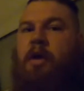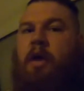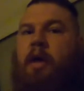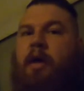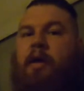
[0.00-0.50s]

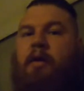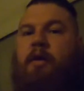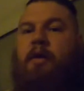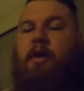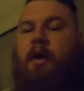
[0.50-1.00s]

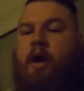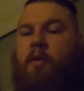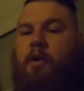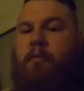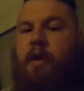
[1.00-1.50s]
and I
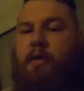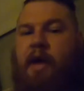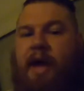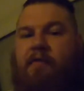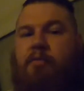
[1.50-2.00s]
want to be able
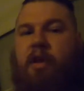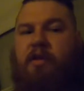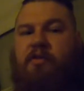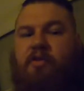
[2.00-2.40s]
to have a place